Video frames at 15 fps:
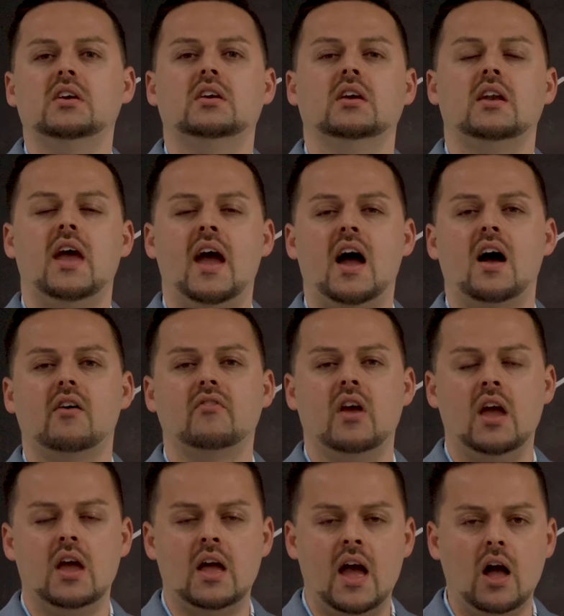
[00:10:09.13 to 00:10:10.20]
can have
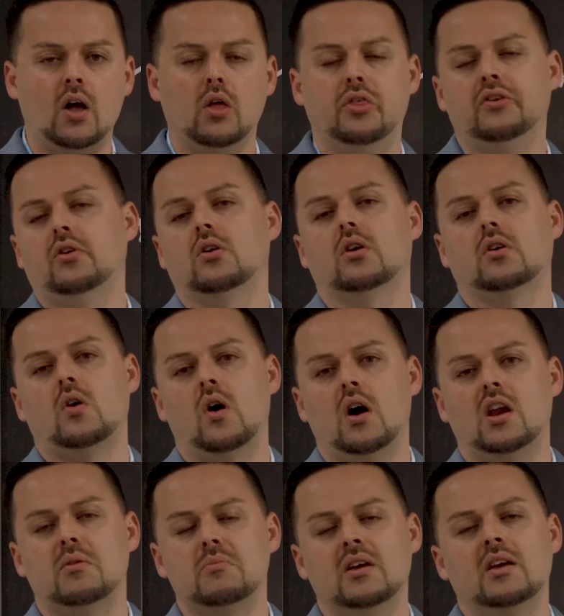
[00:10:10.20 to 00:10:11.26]
a healthier
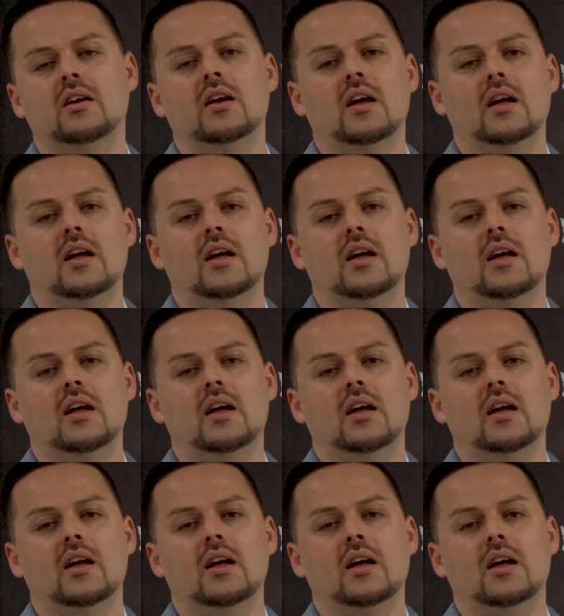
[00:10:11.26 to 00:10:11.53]
economy